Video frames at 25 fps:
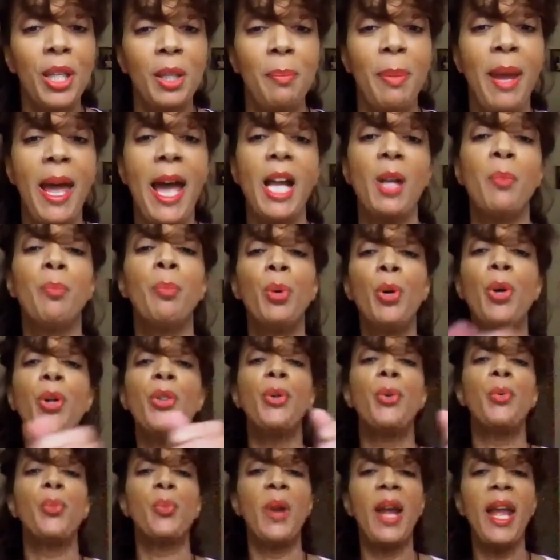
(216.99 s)
it back, pull
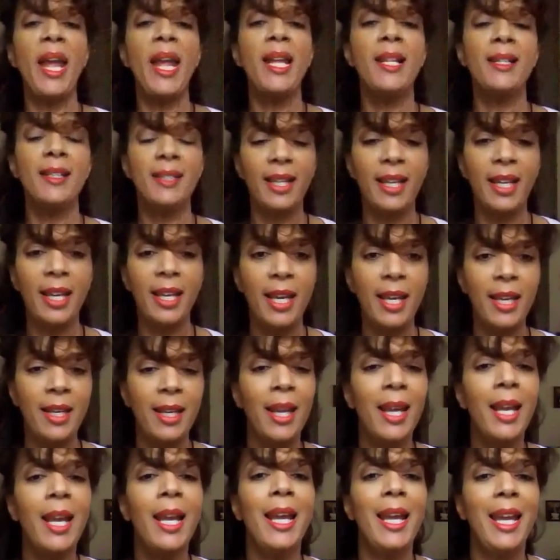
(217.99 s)
the reins
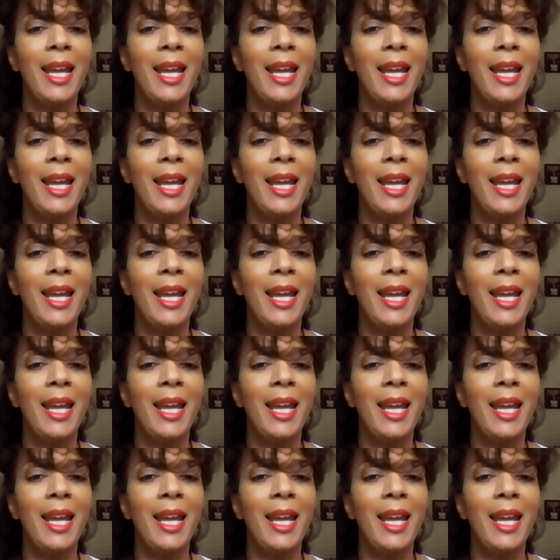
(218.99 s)
in,